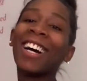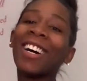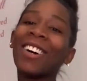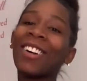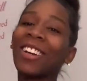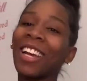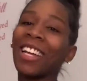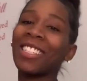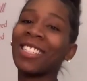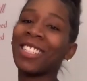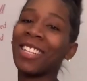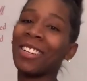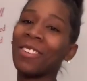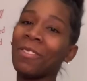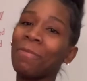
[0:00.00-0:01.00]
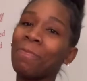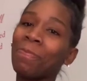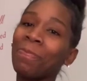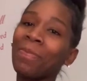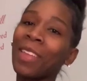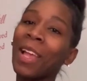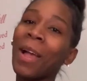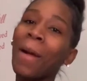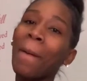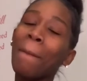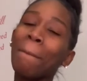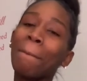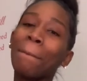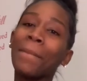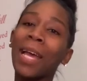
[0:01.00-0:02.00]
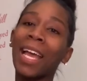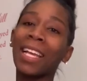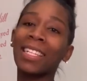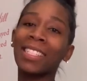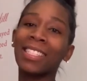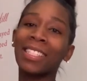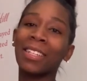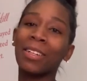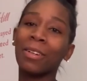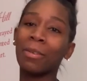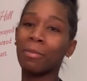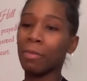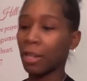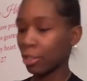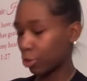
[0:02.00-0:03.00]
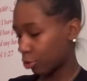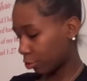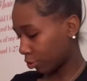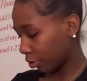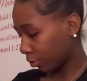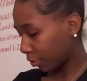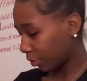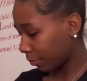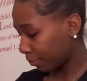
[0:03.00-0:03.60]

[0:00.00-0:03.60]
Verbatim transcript: okay, so back to my story.